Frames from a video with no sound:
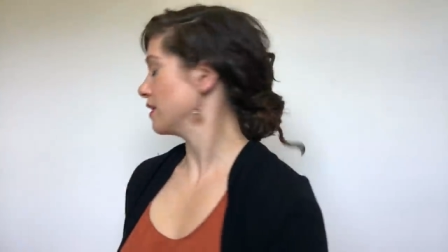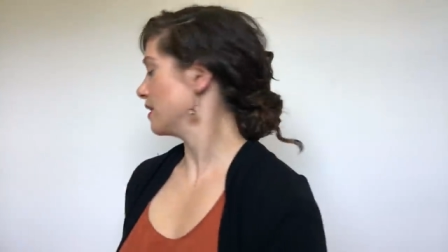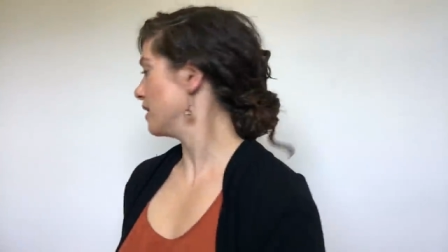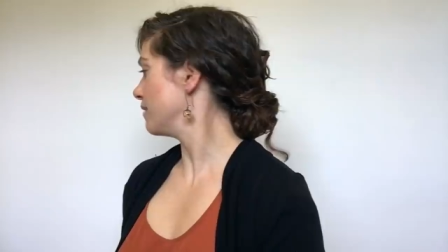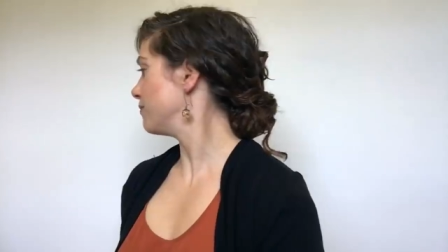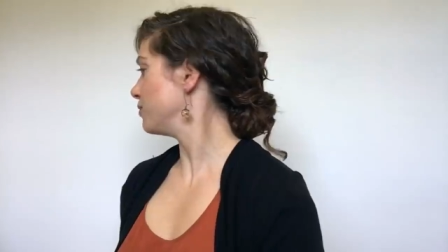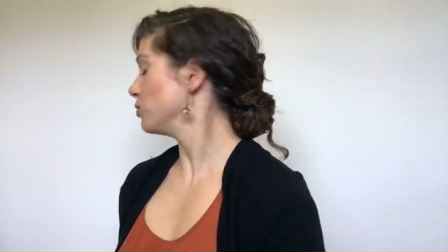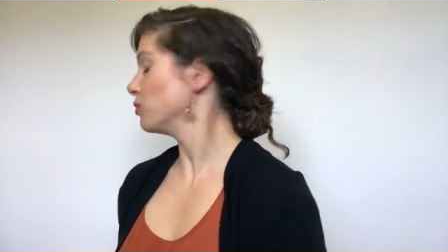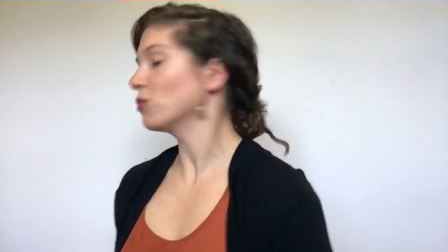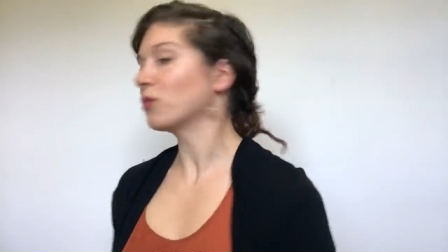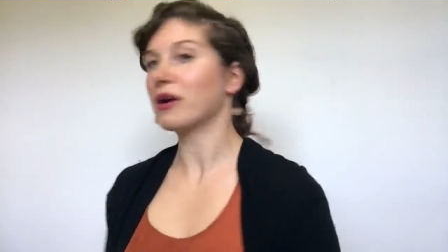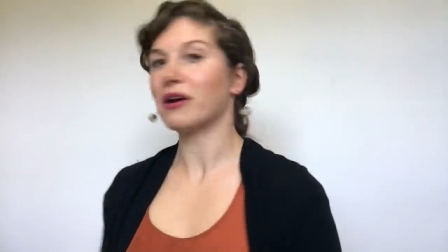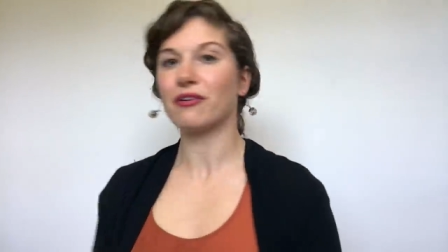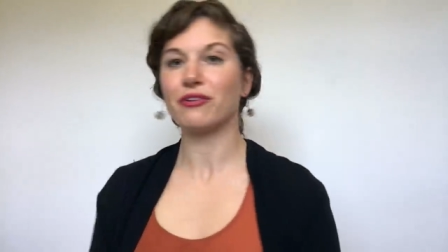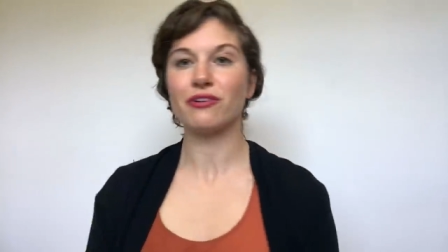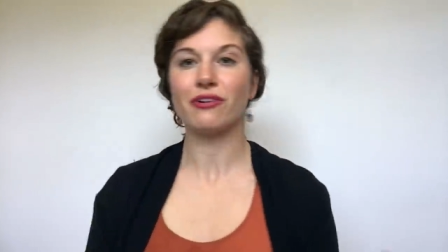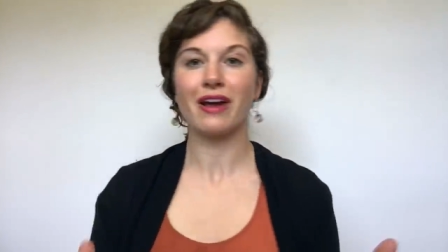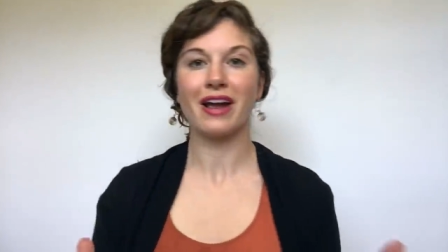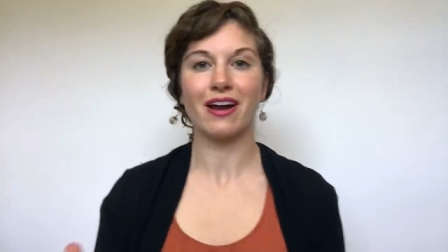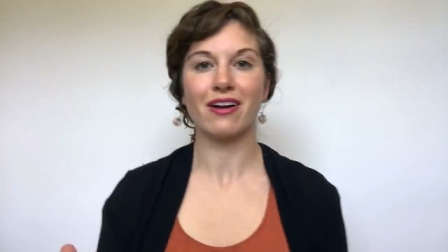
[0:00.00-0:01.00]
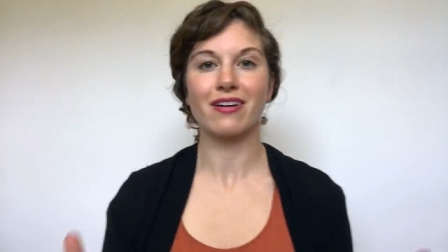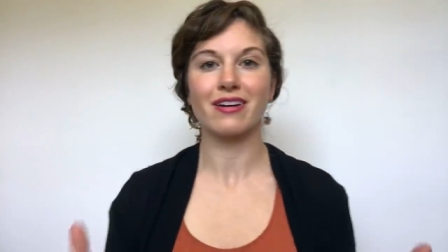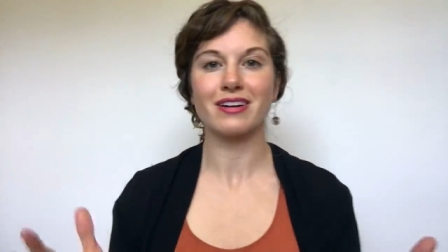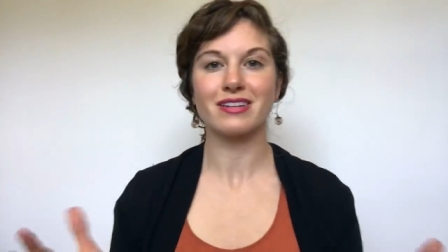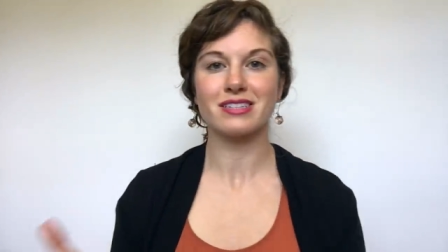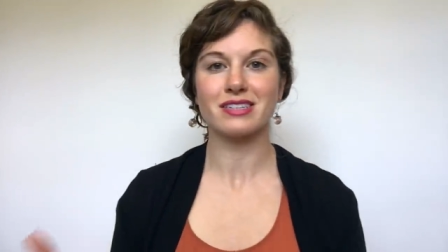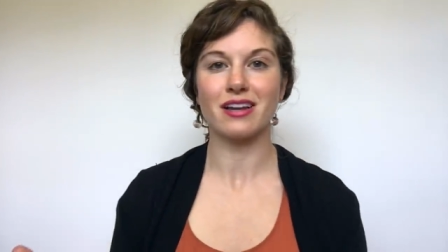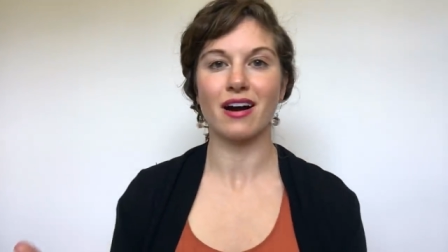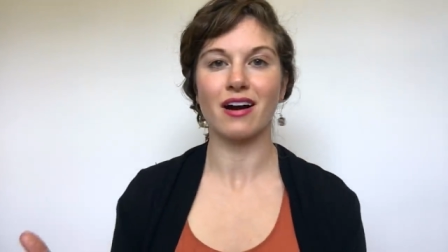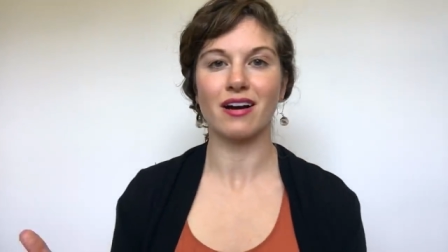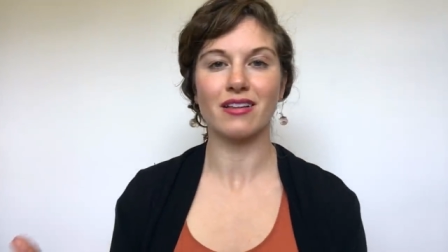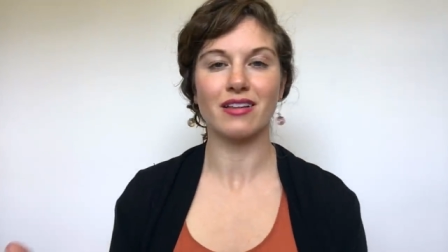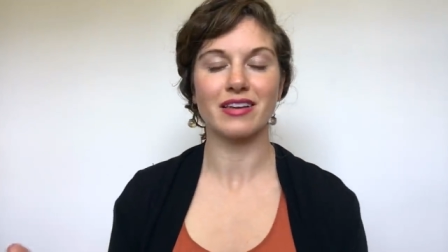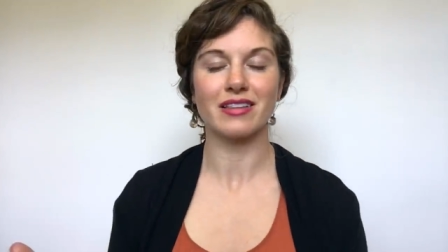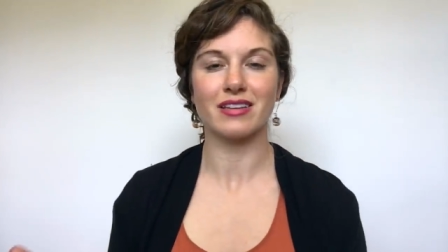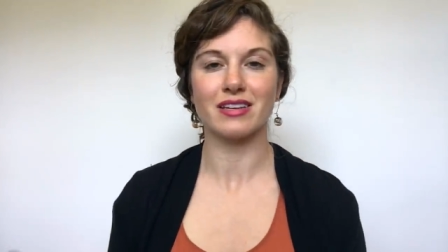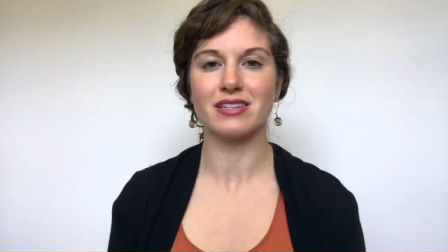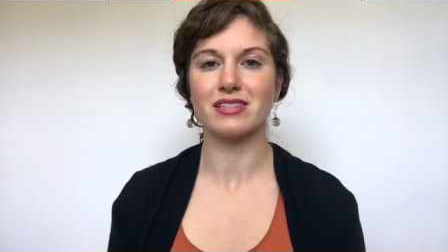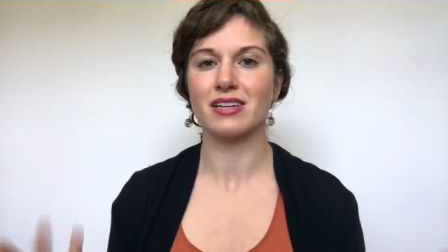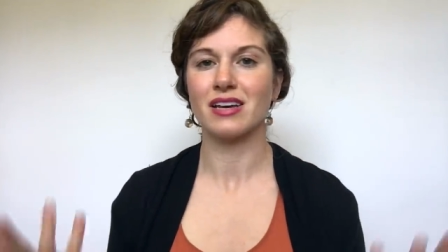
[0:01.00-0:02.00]
If you wear your hair in a style
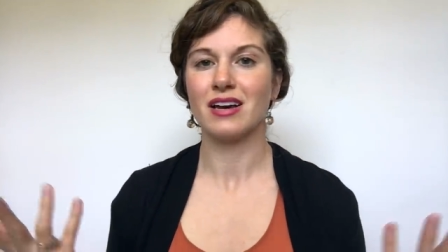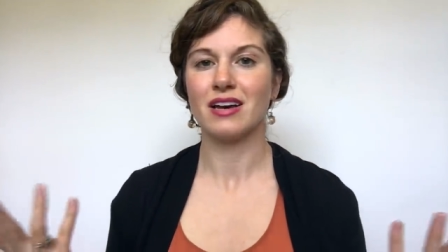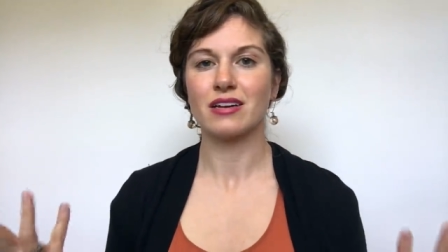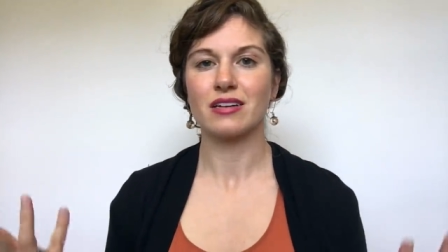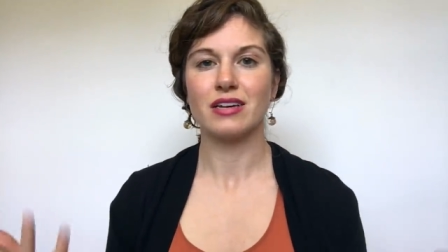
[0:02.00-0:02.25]
like this,